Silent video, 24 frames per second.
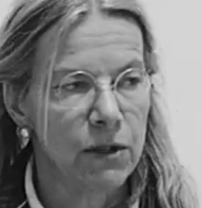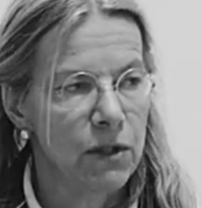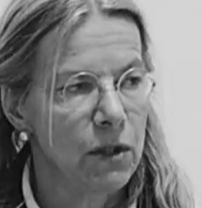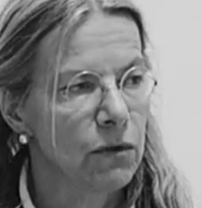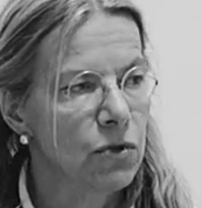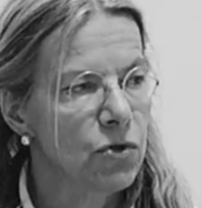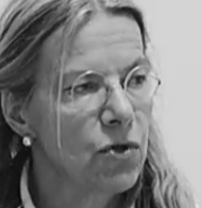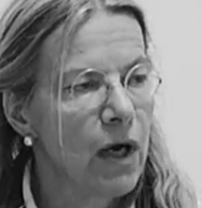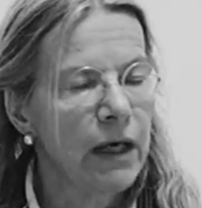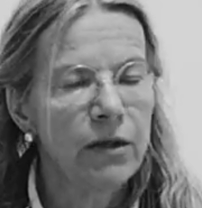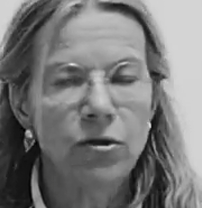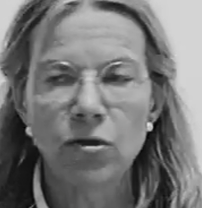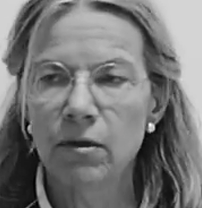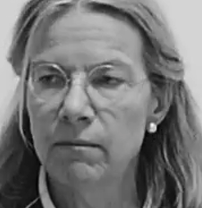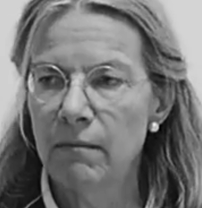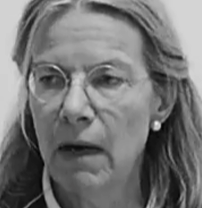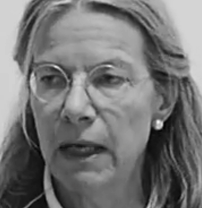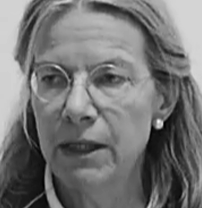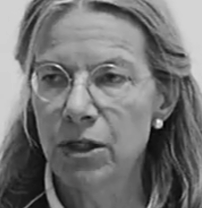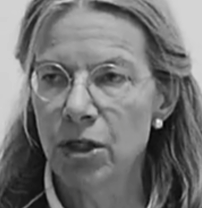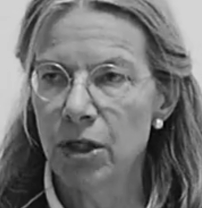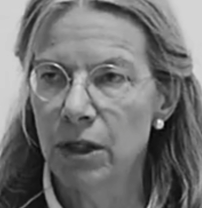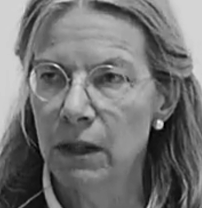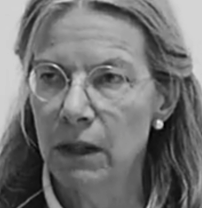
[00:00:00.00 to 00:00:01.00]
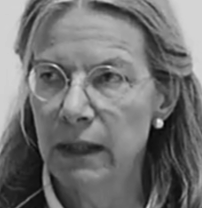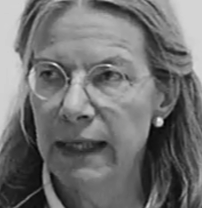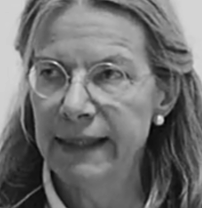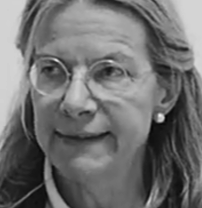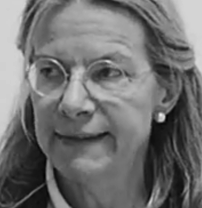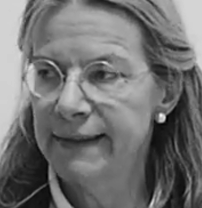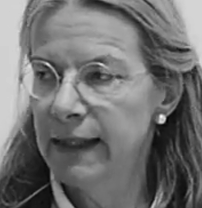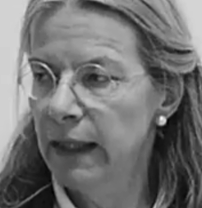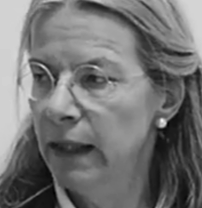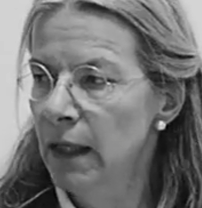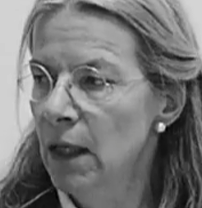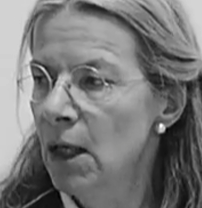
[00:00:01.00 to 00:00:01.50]
So try to imagine,
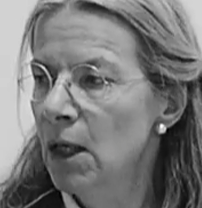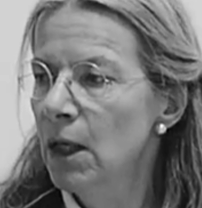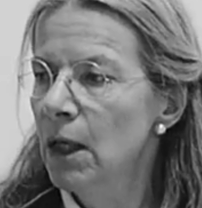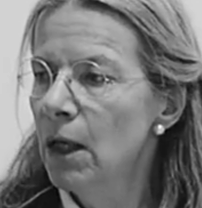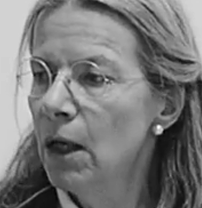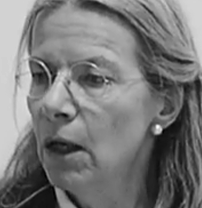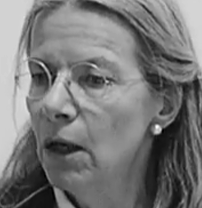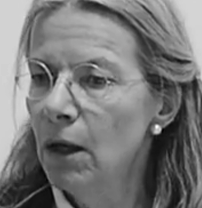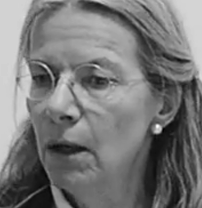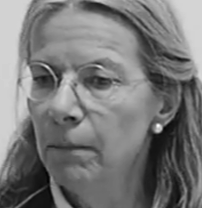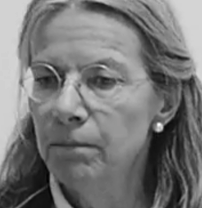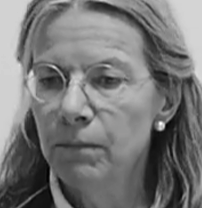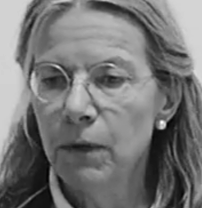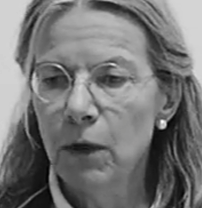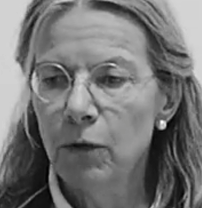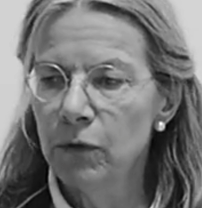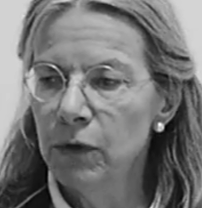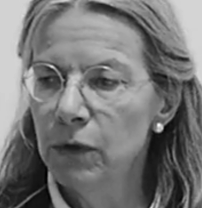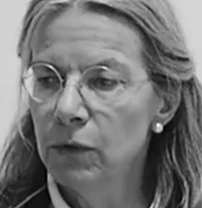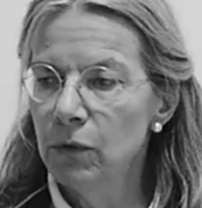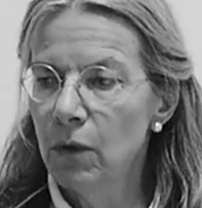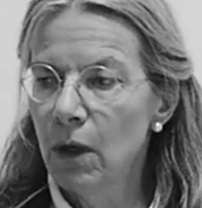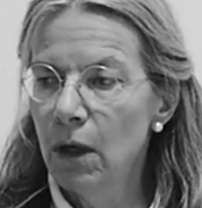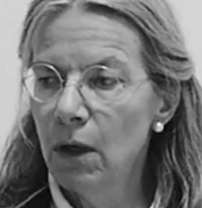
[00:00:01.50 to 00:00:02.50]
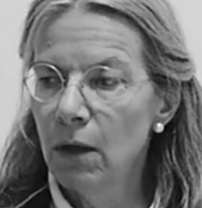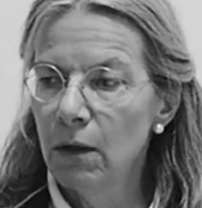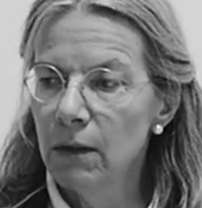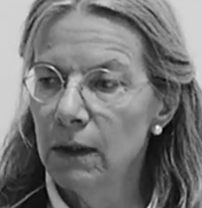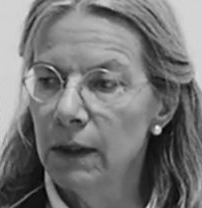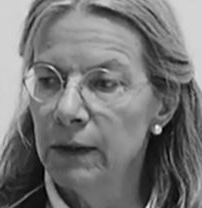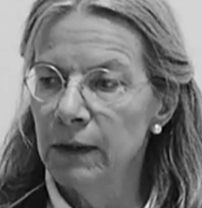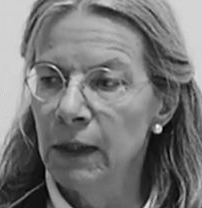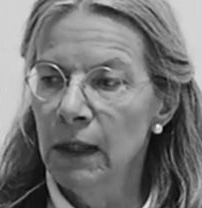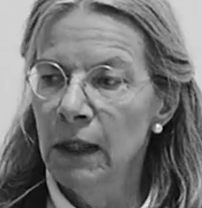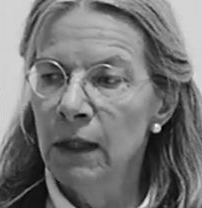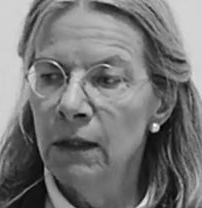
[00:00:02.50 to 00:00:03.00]
let's say,
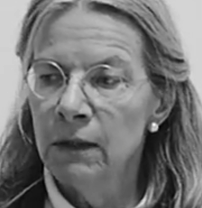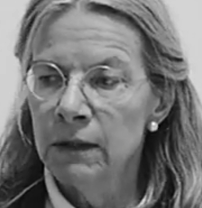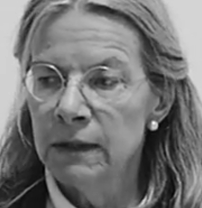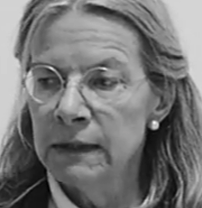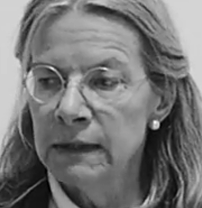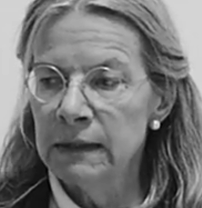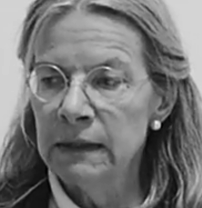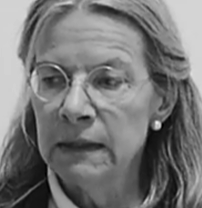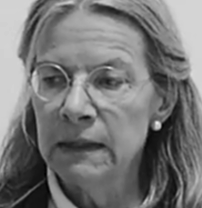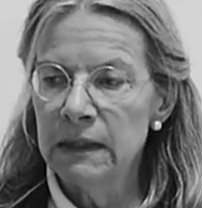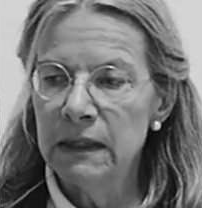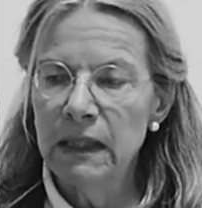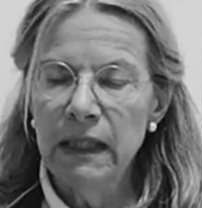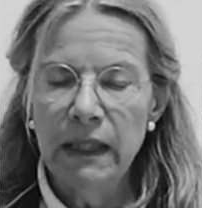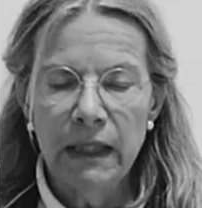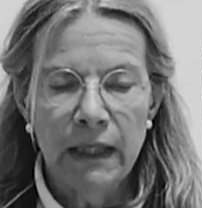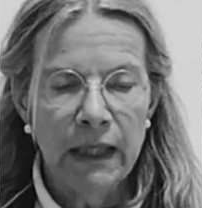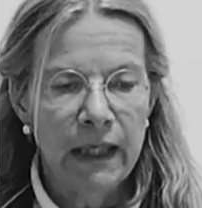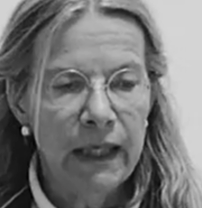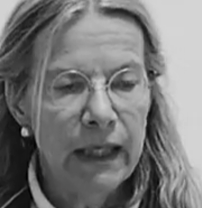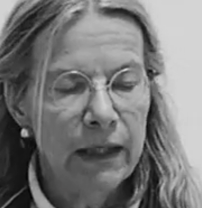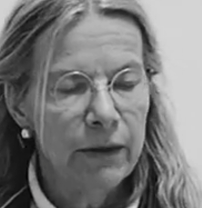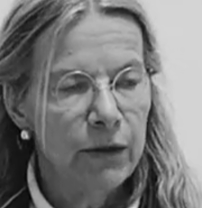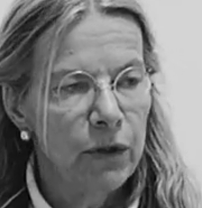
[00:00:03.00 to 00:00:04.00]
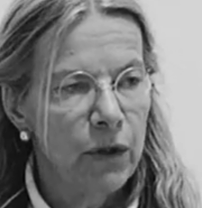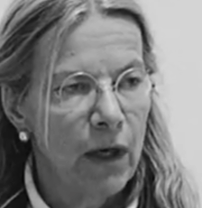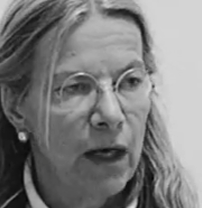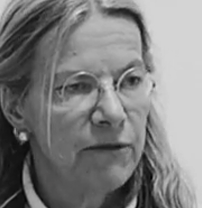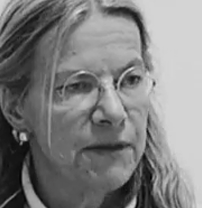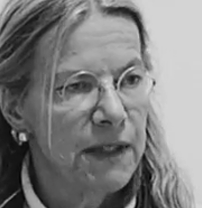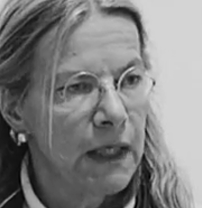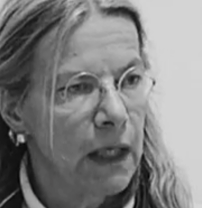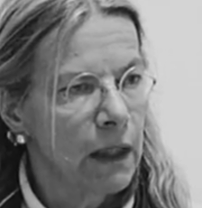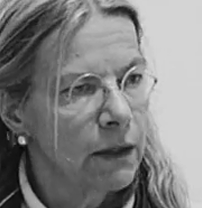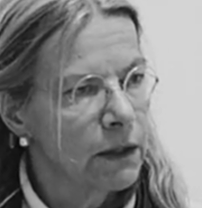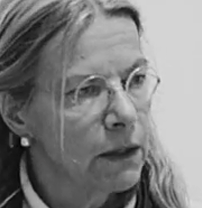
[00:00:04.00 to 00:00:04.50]
here you have
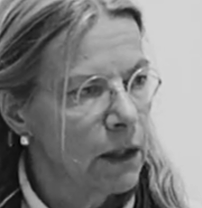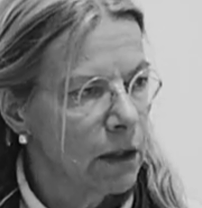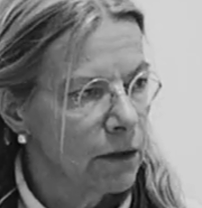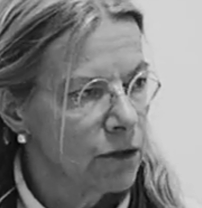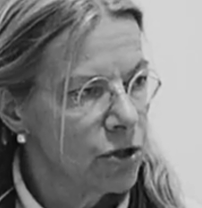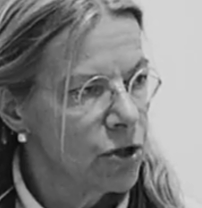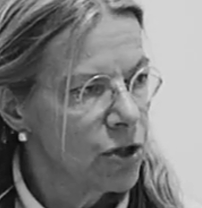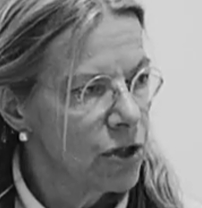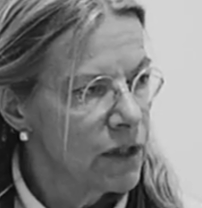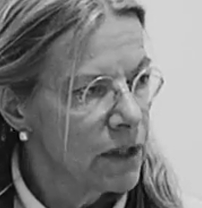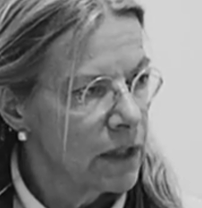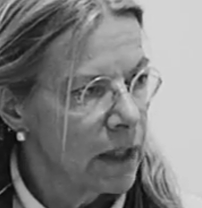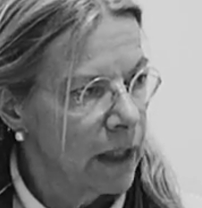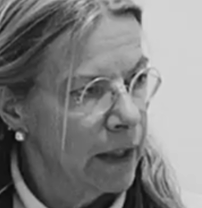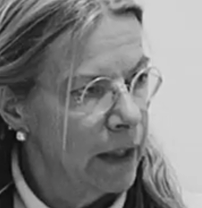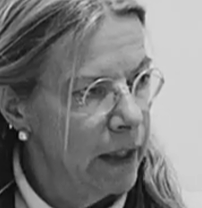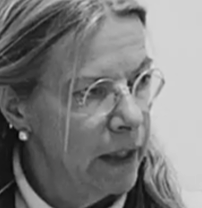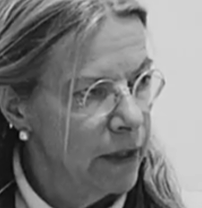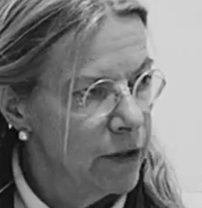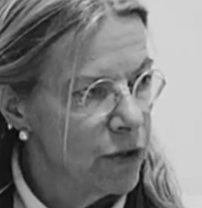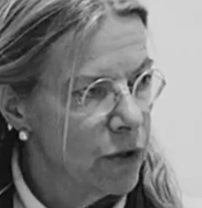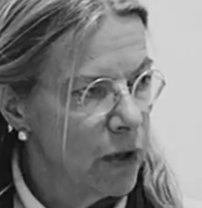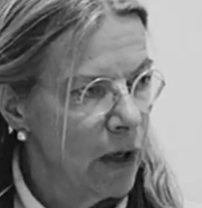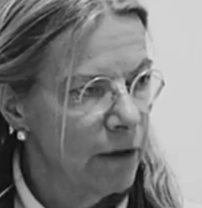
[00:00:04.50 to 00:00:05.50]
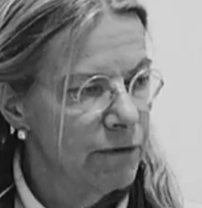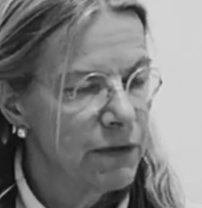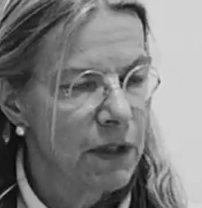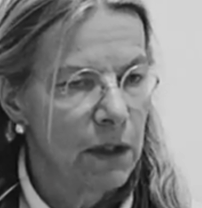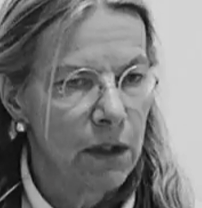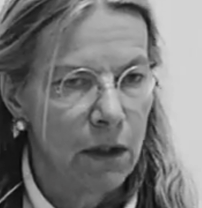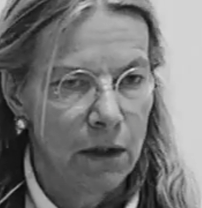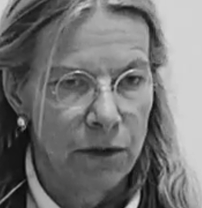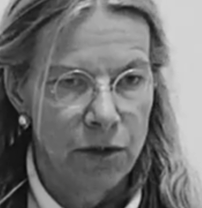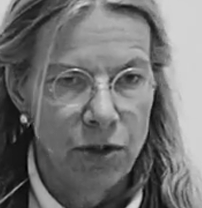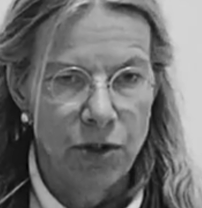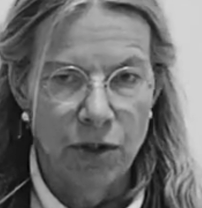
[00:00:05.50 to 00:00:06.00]
the unconscious, and here you have the
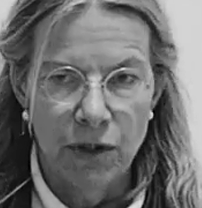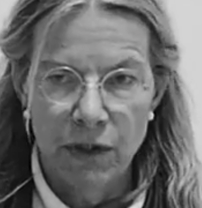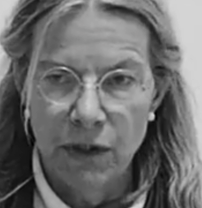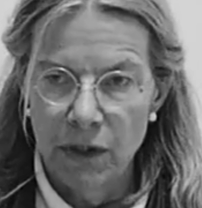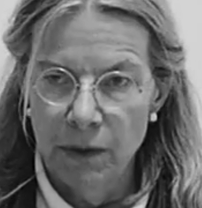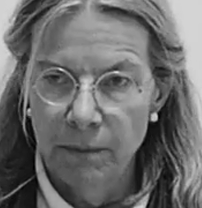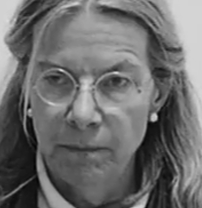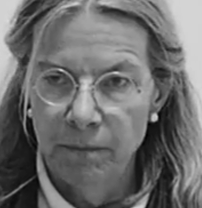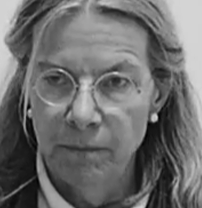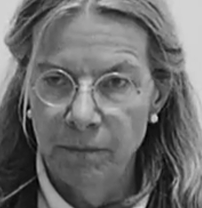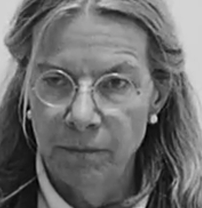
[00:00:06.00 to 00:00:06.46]
conscious.